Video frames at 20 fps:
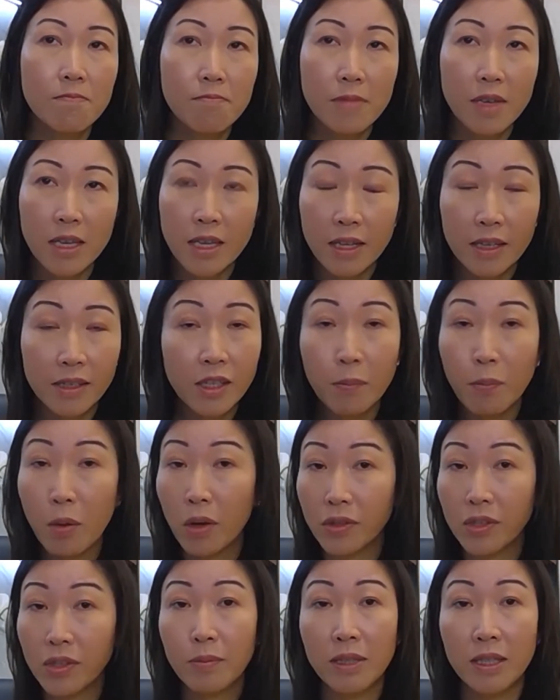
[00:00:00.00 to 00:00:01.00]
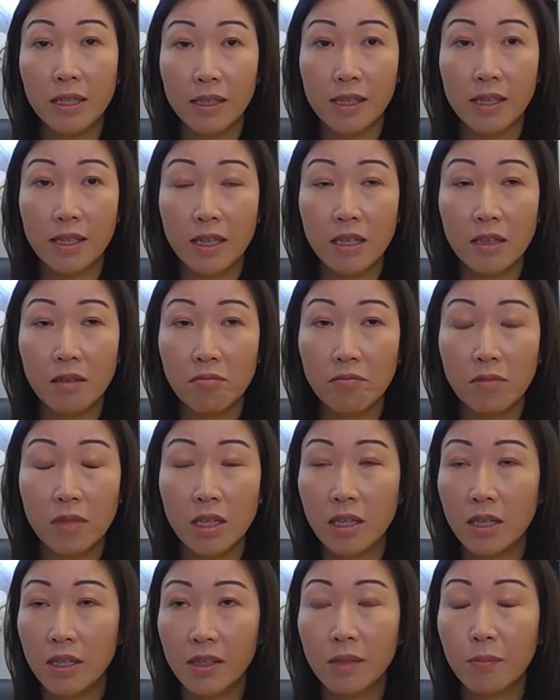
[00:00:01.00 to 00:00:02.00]
it is a possibility. It
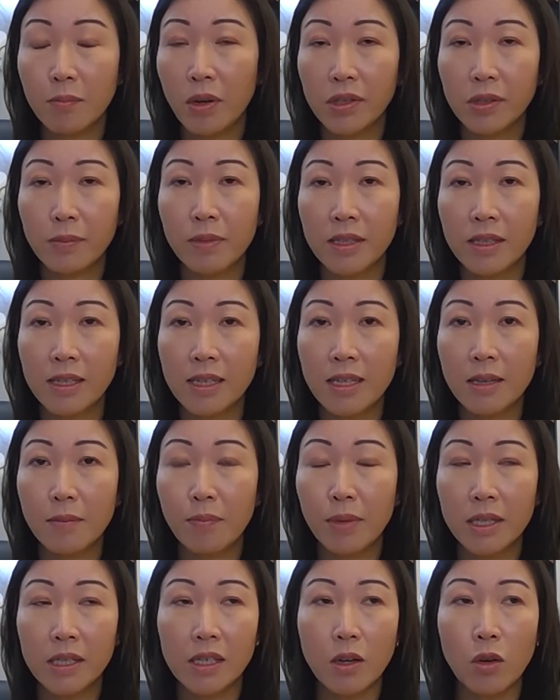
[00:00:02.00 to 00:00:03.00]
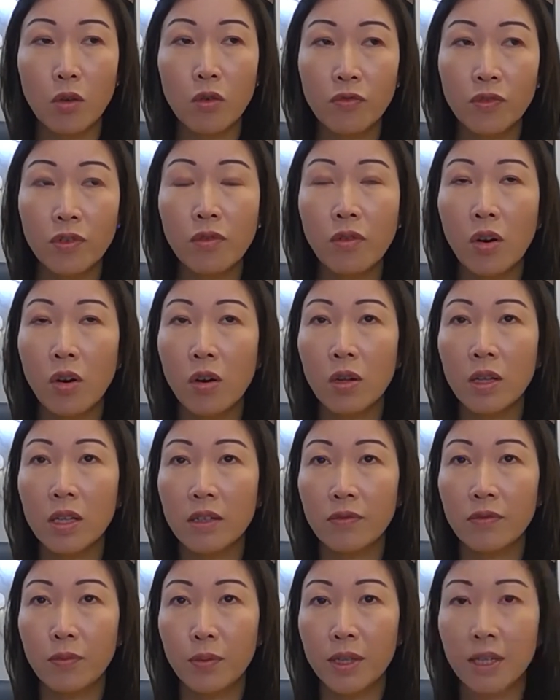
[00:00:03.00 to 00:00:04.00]
is a possibility, but overall,
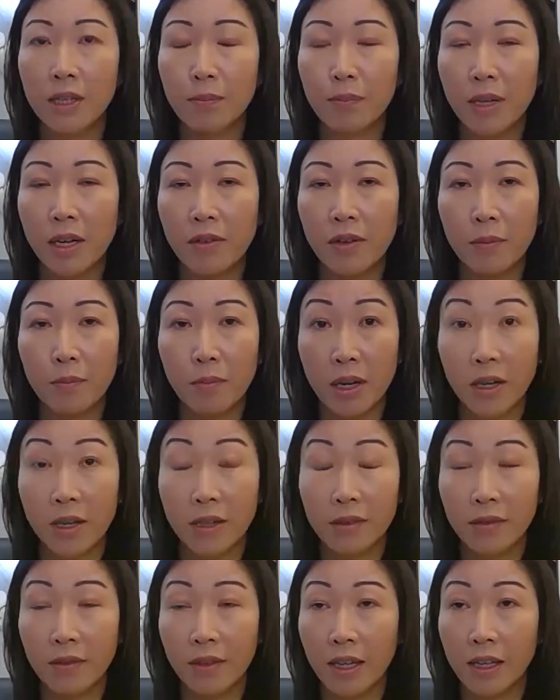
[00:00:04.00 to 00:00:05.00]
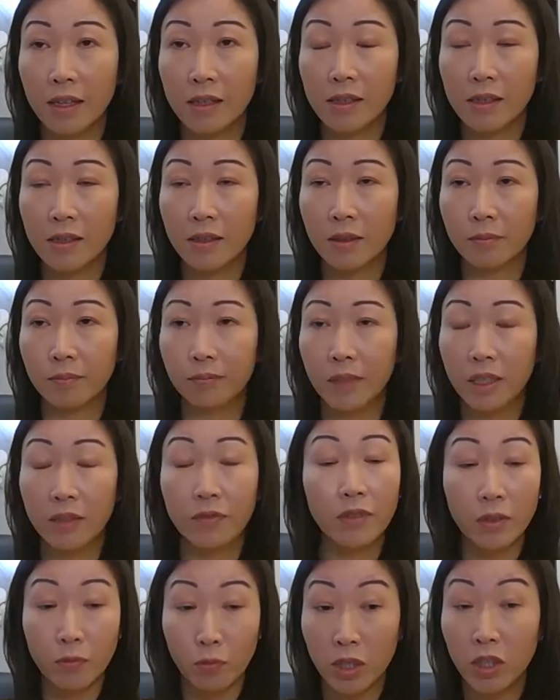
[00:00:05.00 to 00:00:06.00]
if we bear in mind that um, if,
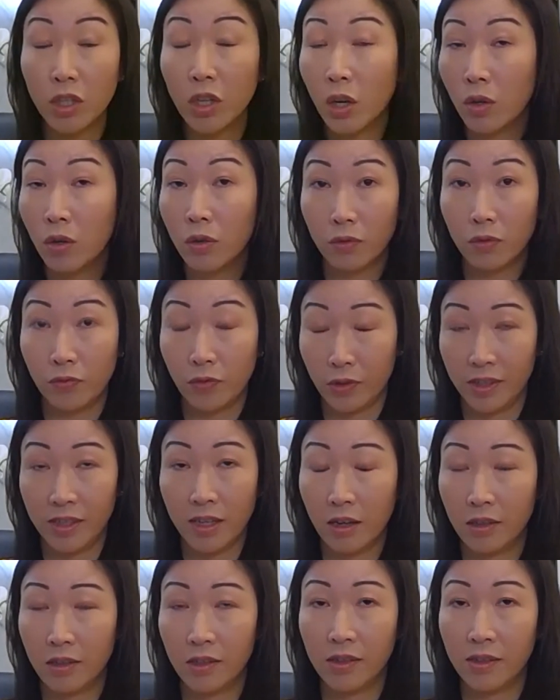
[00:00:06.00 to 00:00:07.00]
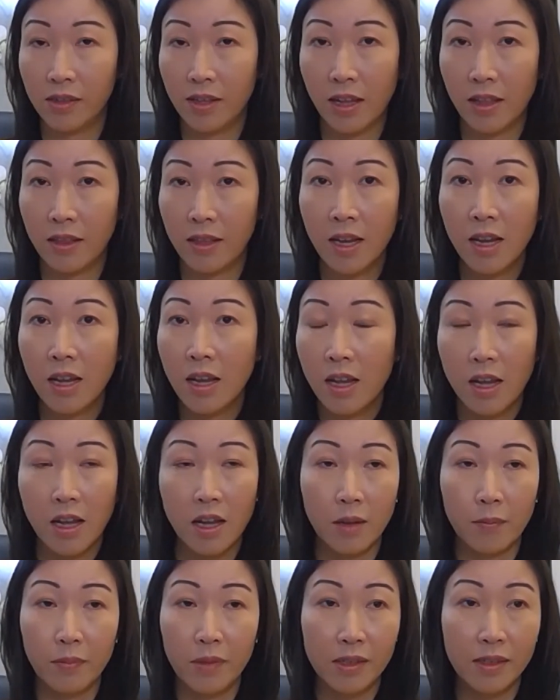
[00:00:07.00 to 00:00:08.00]
if we know for starters that
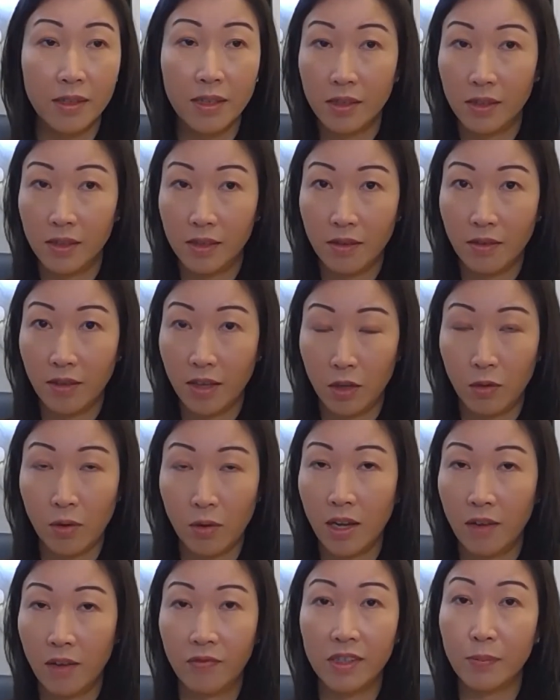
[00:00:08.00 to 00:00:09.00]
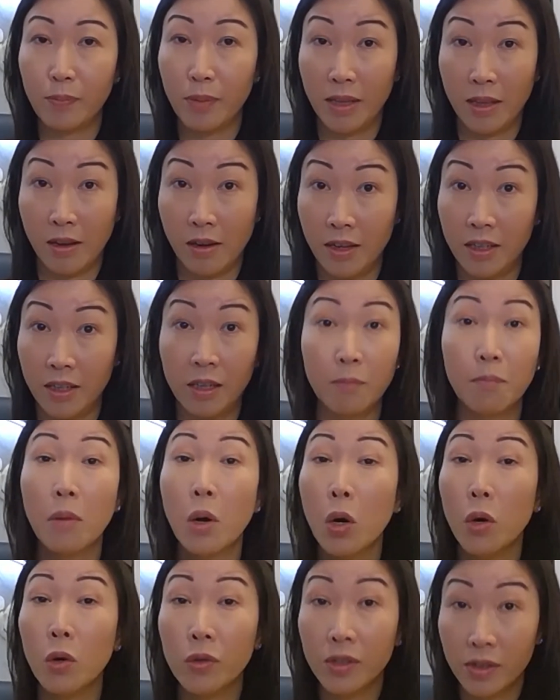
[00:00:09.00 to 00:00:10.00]
um, the cyst that you have is benign, and
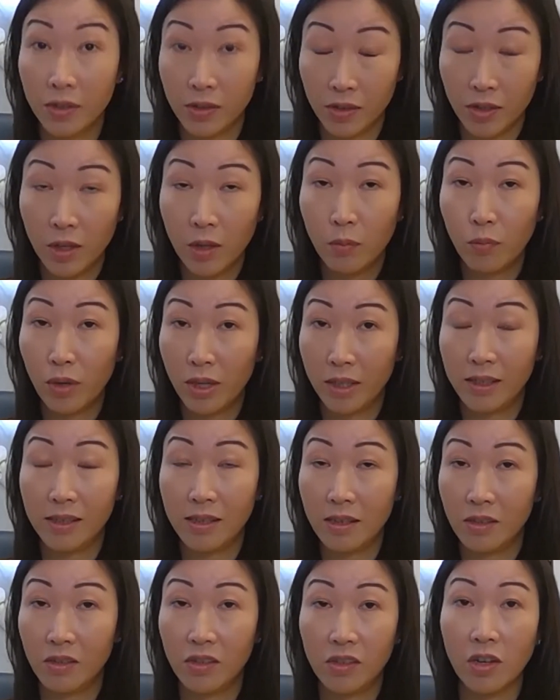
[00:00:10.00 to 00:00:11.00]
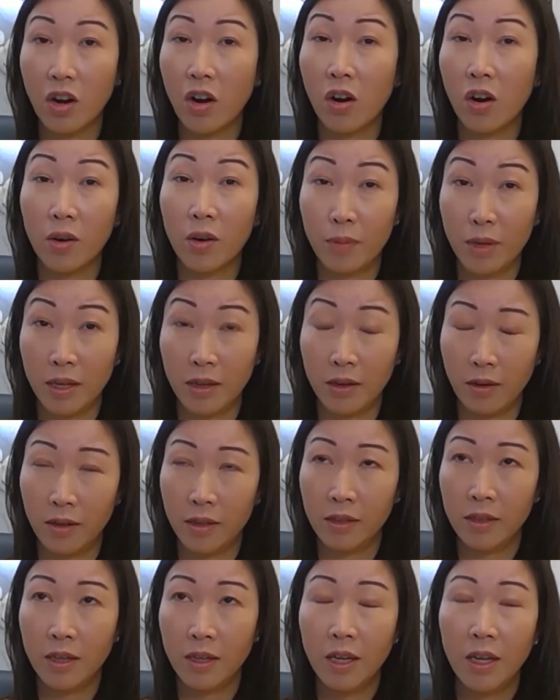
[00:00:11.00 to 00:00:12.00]
most breast cysts are
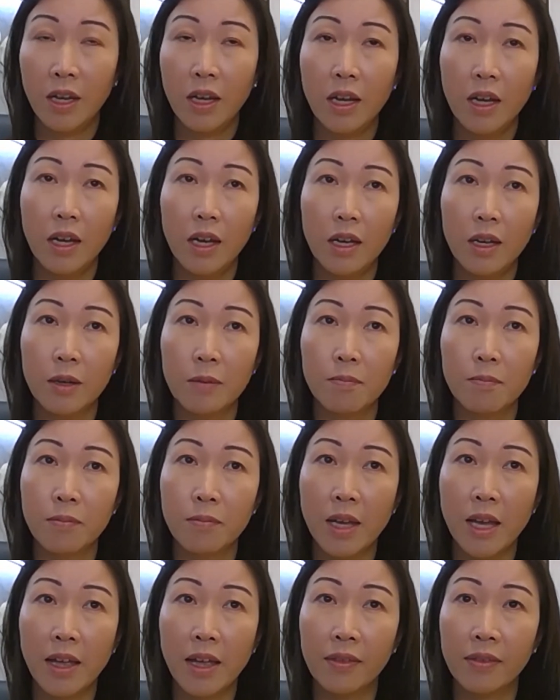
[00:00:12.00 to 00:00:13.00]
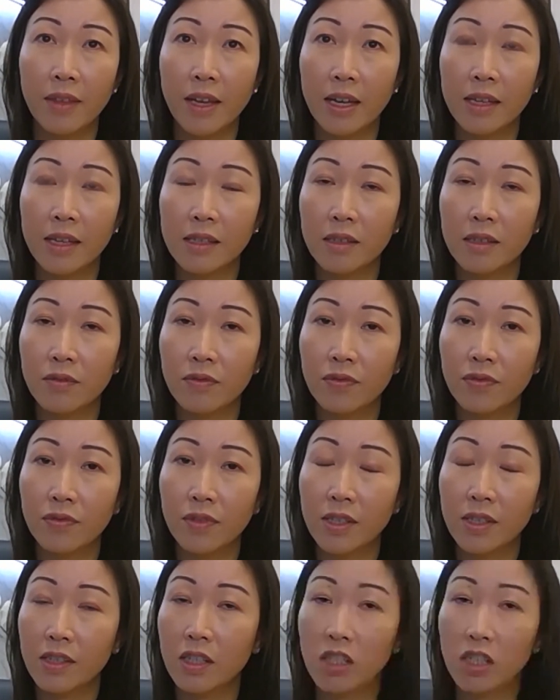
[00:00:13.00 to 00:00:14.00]
benign, um, and that if
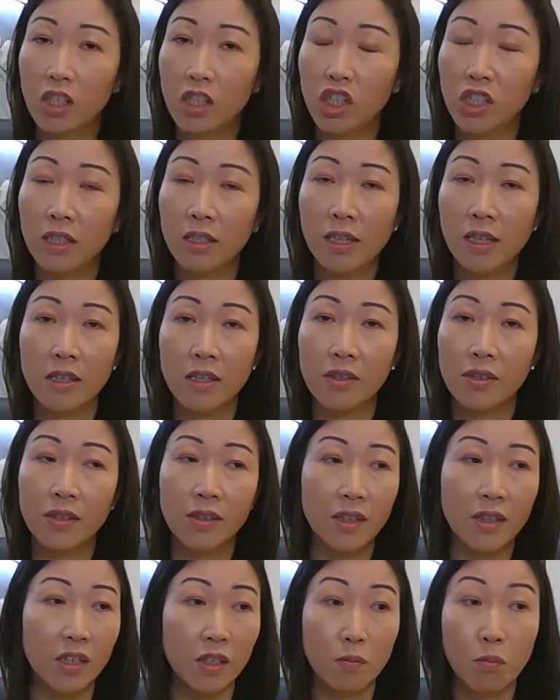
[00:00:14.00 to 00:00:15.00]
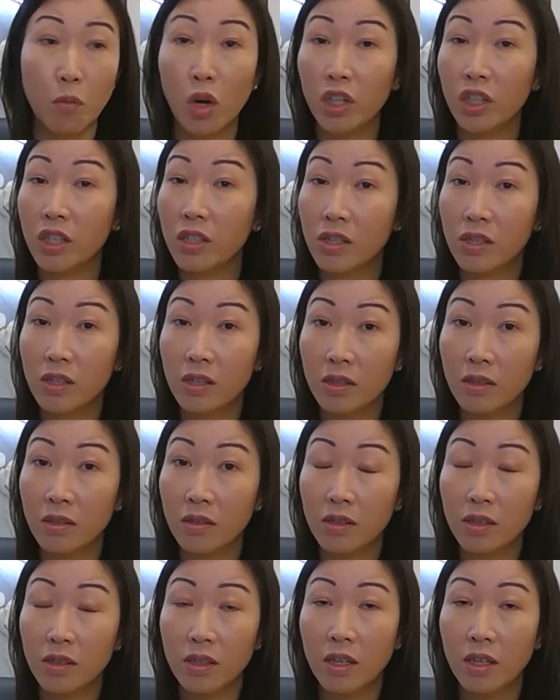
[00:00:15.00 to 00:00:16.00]
this condition is, is monitored
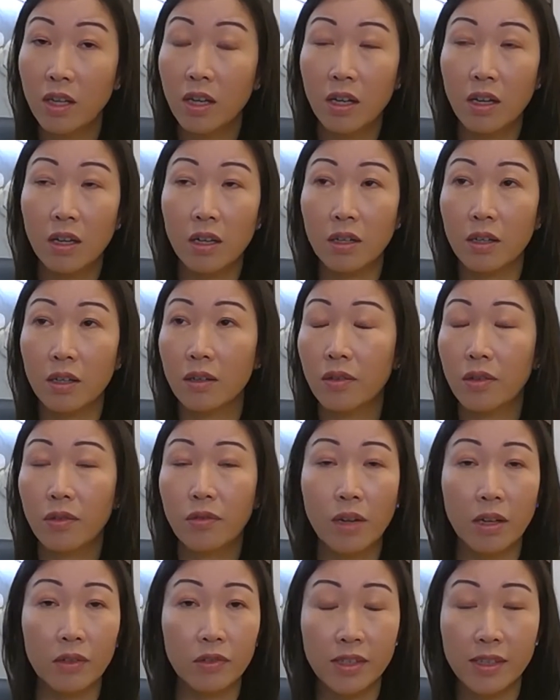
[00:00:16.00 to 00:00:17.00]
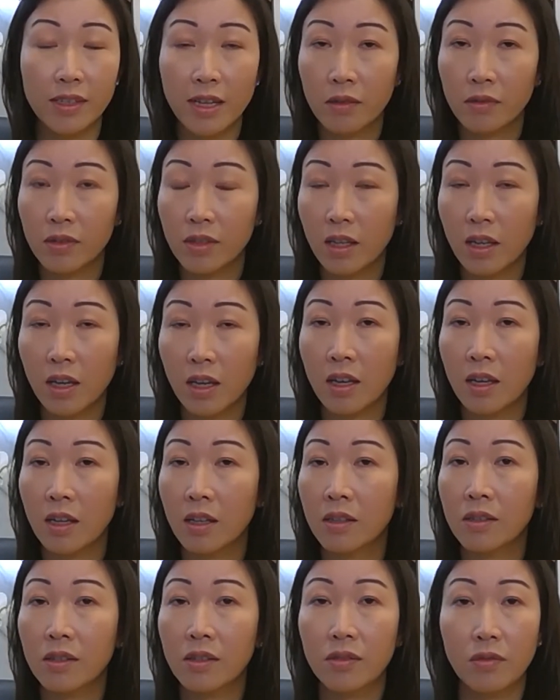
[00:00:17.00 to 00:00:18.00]
uh, through ultrasound
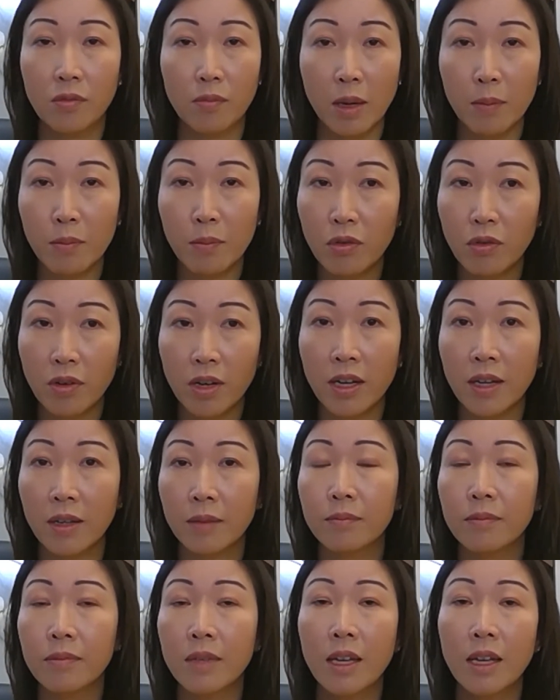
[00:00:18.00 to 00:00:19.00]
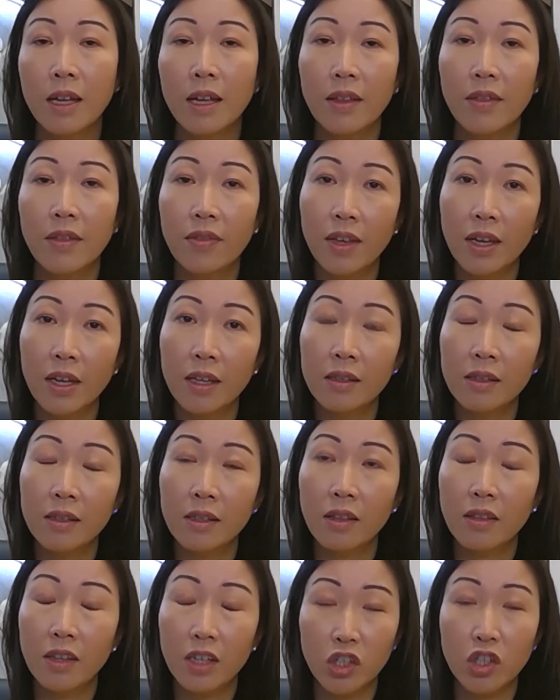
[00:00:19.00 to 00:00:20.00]
scans, through mammogram,
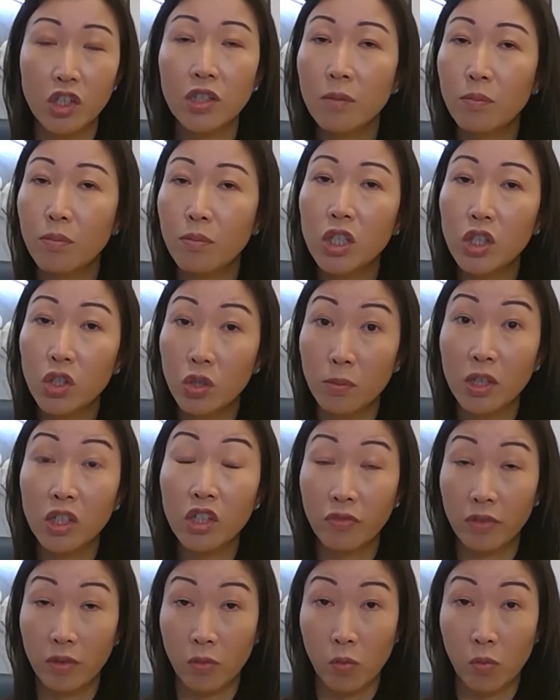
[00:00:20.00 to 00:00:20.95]
then there shouldn't be too much of a